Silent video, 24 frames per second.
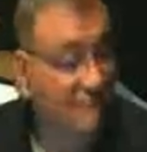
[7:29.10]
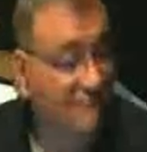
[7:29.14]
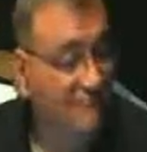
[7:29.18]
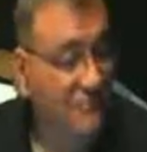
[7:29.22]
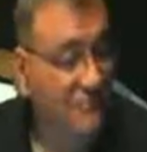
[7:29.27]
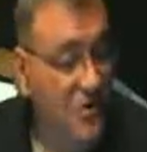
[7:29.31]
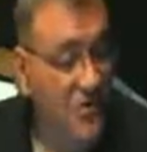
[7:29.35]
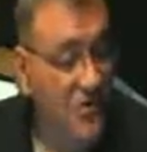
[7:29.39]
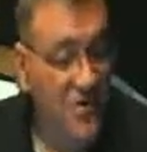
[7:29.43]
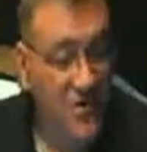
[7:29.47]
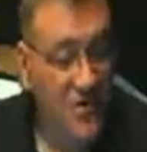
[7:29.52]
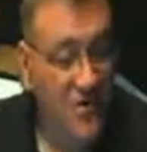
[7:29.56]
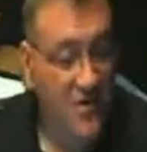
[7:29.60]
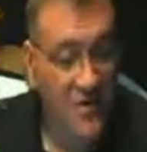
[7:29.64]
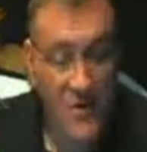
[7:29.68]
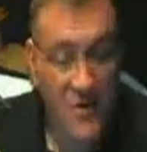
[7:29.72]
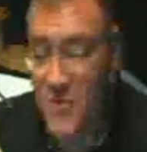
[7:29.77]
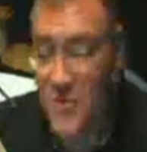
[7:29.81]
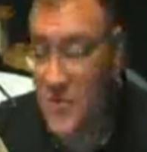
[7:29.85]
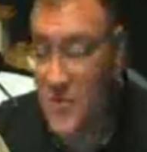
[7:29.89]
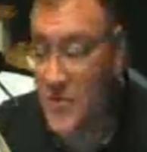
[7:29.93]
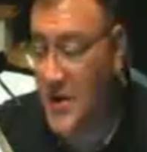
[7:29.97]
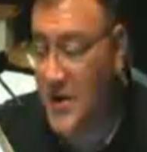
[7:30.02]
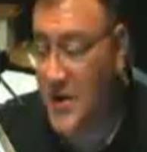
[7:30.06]
who
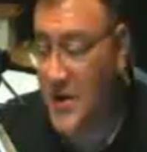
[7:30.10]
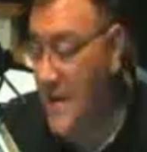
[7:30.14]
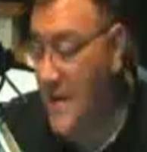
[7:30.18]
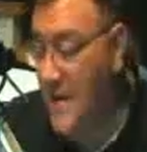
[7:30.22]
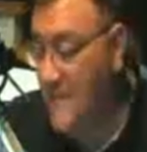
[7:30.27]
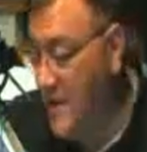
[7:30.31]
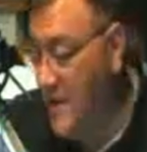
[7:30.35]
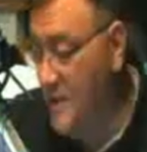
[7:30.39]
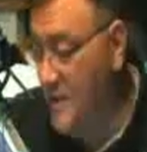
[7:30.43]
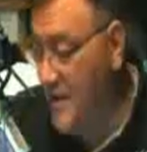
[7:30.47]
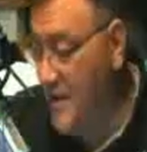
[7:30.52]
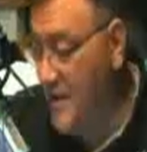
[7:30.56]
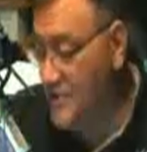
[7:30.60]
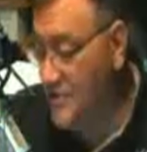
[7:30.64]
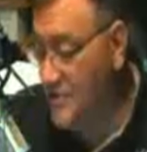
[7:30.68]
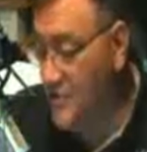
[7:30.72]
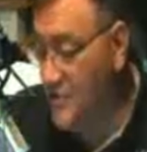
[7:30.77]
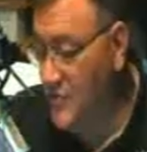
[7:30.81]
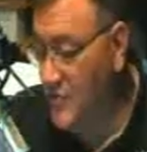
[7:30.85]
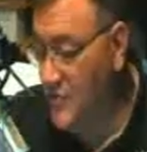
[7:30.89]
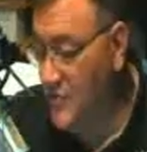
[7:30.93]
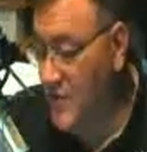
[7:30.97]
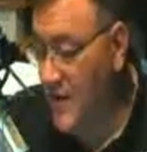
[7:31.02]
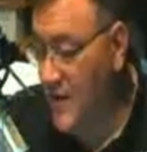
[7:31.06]
can I pick
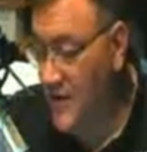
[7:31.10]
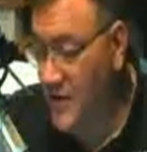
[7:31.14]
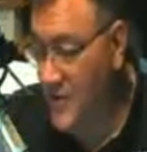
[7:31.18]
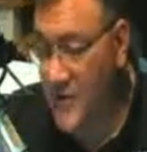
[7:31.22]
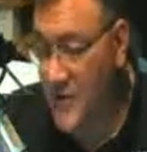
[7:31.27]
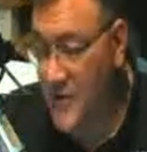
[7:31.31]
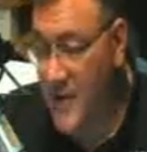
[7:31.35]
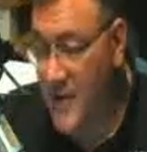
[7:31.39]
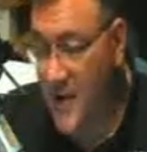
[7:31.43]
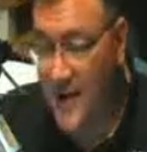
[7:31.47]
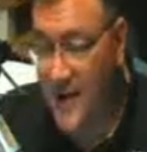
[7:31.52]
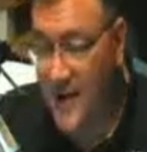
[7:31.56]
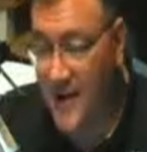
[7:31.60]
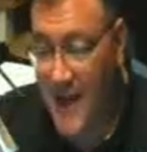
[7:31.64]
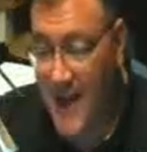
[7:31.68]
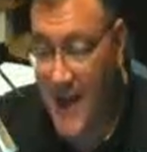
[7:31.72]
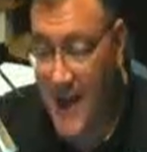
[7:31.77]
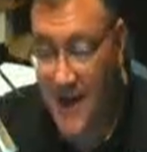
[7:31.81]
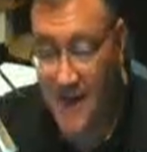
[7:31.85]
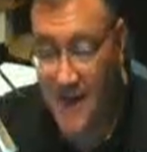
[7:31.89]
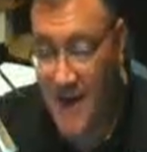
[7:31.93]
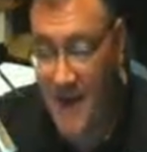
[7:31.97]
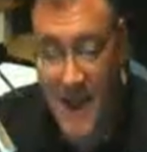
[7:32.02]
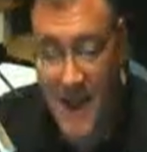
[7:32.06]
to go down and
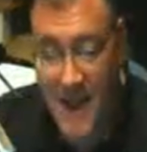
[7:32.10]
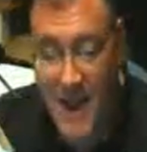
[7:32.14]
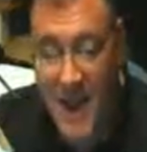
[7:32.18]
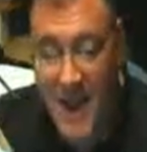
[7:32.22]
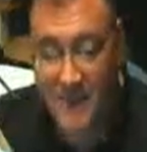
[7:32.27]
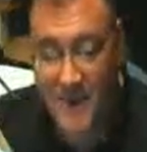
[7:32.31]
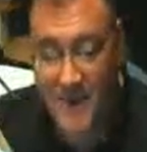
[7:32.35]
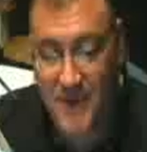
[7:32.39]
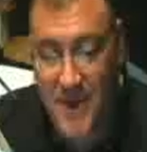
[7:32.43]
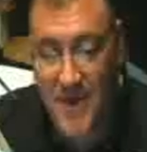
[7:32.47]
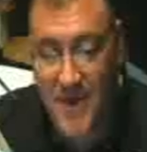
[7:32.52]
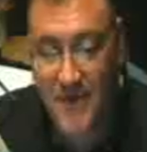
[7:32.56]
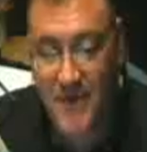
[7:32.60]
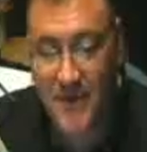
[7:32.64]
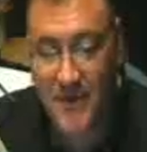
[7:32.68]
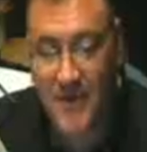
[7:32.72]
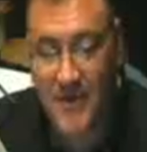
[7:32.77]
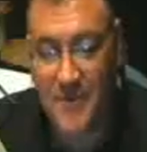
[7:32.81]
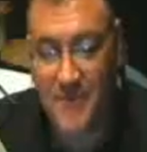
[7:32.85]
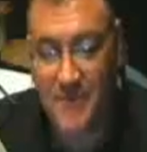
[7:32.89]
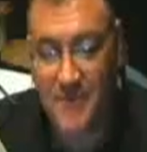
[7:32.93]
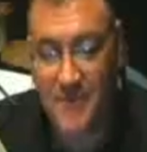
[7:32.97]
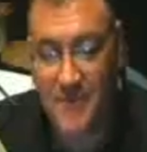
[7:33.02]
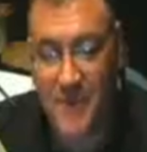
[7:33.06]
have Ahab killed
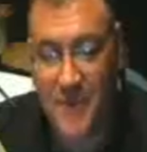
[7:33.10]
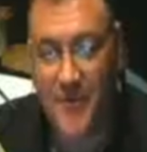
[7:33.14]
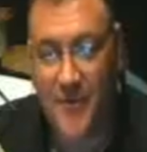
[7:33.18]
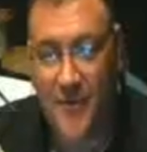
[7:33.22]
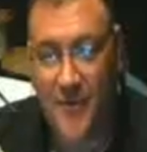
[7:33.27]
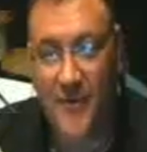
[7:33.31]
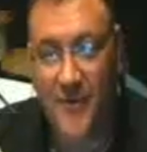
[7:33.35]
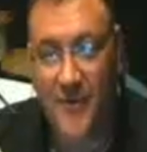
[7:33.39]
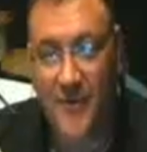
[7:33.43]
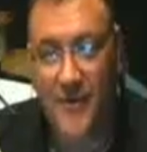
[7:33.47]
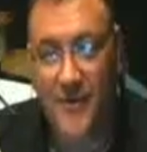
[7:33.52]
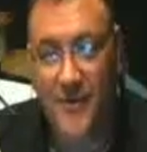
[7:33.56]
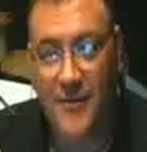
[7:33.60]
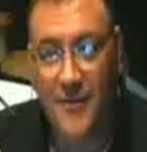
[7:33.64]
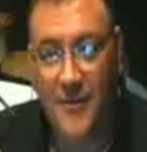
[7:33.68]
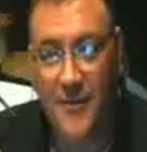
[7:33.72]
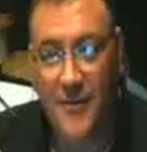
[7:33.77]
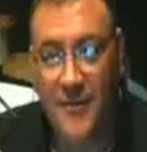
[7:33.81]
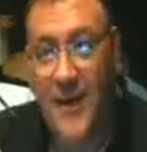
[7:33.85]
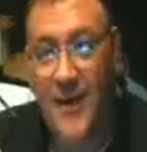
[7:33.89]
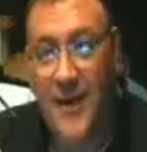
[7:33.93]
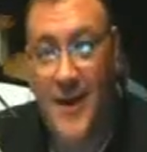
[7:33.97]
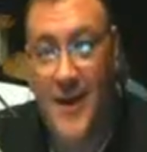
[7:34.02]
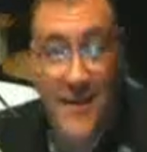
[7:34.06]
in battle?
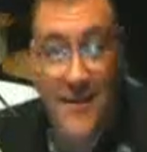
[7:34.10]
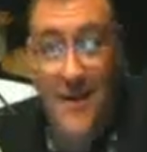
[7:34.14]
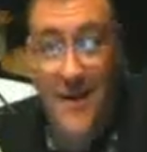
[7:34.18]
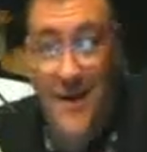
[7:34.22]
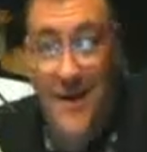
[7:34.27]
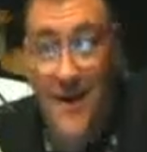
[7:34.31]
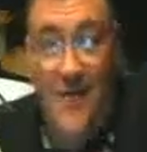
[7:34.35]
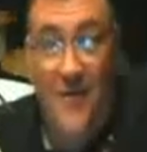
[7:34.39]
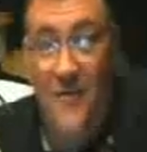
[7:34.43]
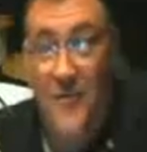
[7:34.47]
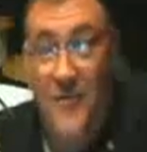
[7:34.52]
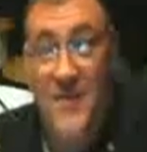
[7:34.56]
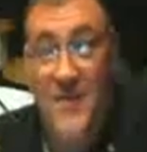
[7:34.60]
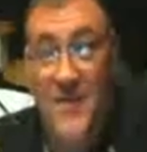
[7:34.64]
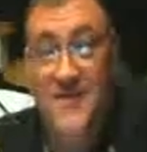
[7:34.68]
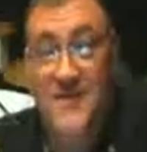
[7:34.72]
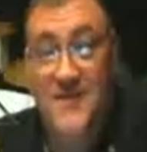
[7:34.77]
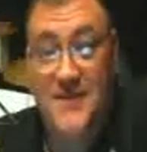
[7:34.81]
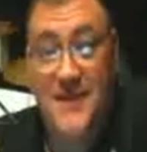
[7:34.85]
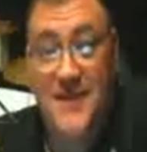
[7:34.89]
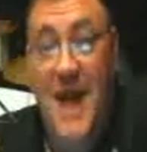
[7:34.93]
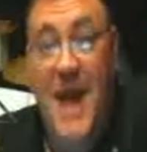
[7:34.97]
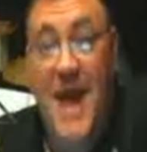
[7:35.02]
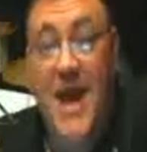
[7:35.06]
And
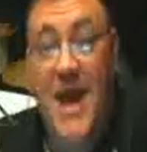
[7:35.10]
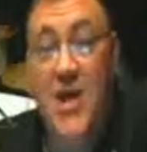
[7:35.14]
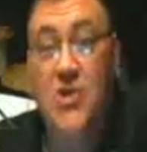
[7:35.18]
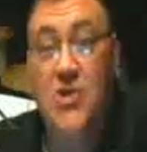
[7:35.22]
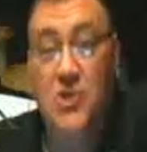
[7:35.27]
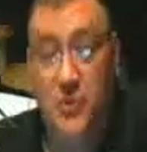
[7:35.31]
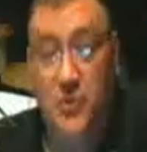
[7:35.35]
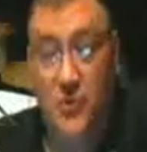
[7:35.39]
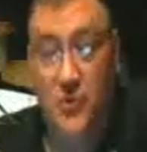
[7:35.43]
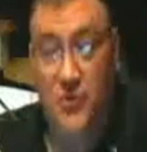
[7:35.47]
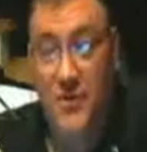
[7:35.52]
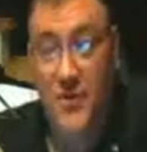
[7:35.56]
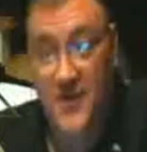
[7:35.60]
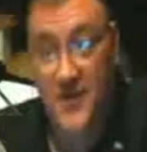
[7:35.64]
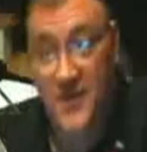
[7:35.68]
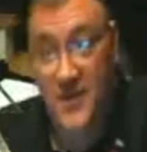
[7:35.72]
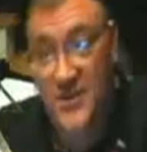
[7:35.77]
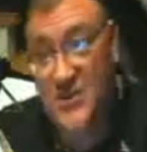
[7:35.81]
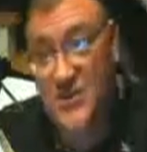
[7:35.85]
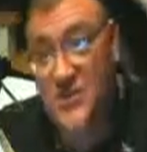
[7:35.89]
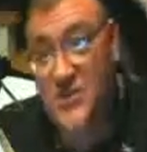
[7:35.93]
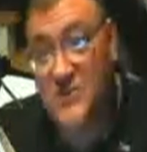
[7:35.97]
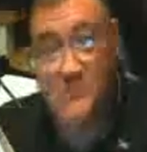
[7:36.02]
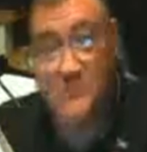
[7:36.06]
this angel,
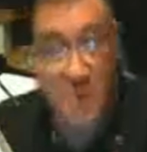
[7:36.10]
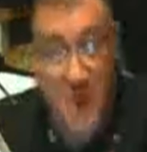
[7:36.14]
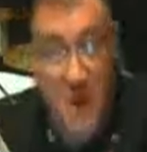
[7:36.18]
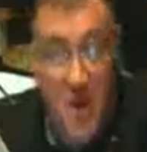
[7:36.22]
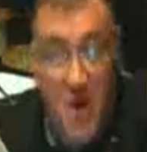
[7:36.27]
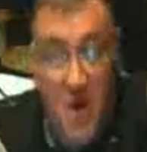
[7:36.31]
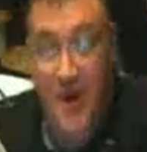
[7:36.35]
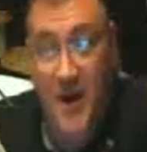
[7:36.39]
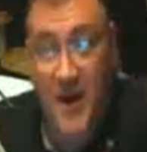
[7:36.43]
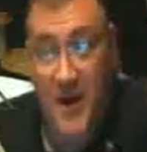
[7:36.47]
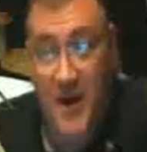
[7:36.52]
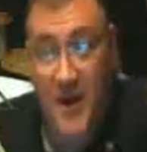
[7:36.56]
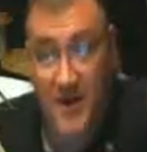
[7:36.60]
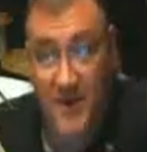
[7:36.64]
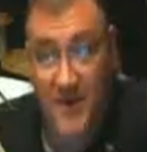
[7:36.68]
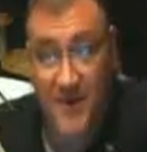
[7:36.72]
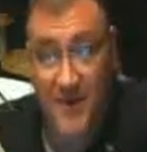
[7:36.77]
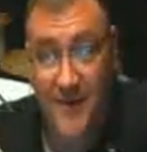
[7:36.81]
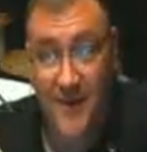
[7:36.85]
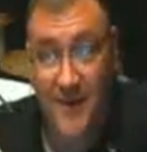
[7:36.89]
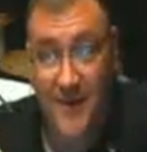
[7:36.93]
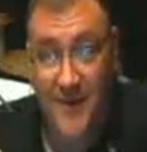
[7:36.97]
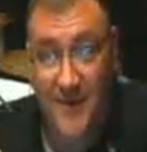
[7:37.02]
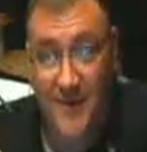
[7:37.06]
this spirit,
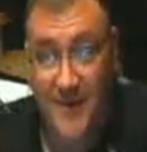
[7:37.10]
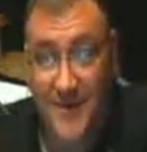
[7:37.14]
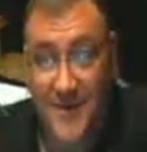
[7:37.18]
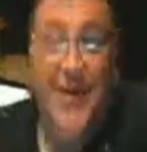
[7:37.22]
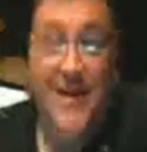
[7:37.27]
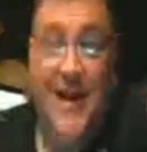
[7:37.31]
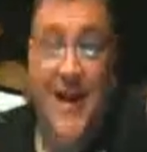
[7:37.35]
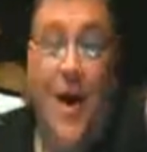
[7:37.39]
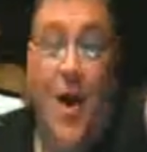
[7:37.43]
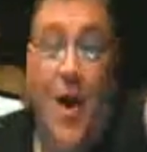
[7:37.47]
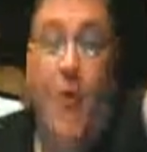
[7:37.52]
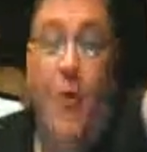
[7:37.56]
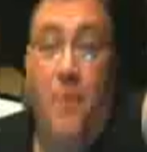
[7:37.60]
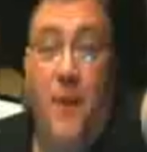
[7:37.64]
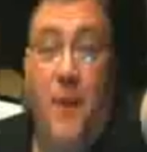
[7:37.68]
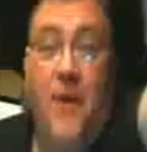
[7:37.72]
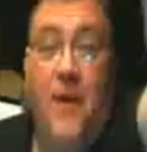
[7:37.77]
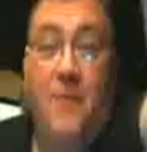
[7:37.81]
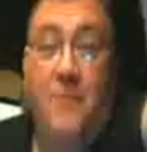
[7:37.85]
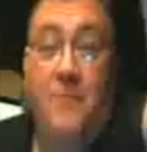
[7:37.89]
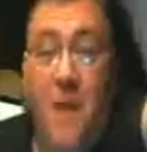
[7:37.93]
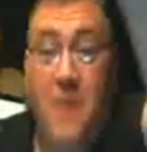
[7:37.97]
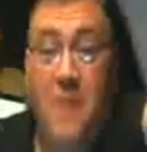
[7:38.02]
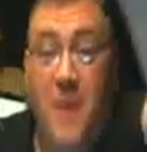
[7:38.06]
said, oh,
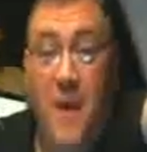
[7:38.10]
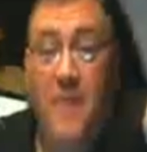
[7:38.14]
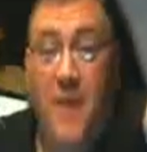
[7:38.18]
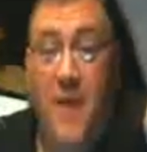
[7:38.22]
pick me.